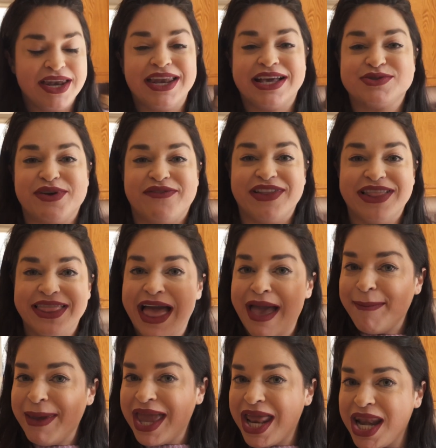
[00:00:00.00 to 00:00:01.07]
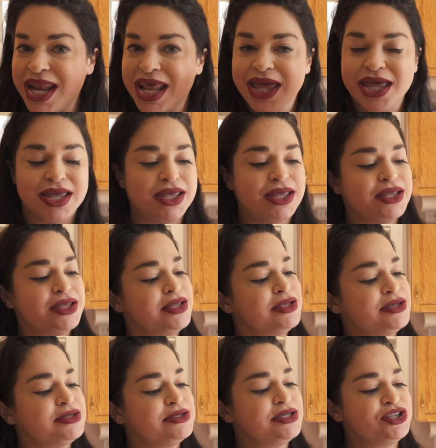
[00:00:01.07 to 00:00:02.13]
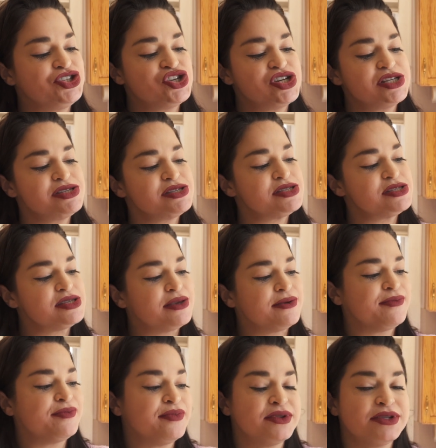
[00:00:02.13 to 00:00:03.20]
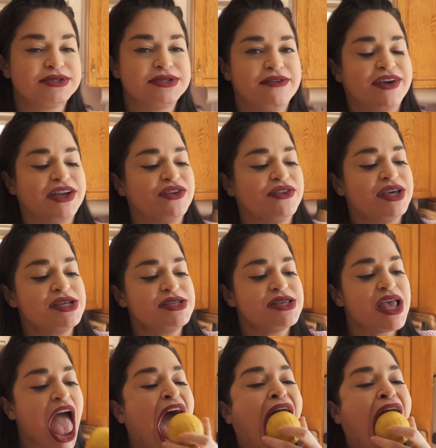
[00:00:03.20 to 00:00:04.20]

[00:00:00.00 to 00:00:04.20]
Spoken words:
Next we have a lemon, citrus. Let's see if I can do this.